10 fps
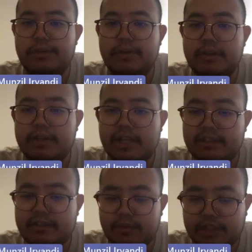
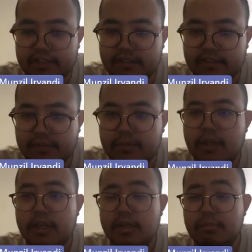relationship
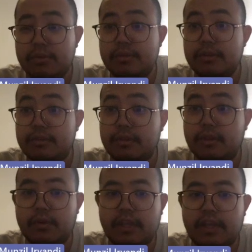between two
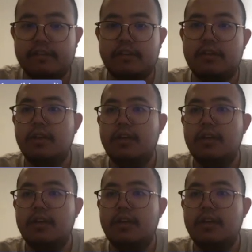correlation,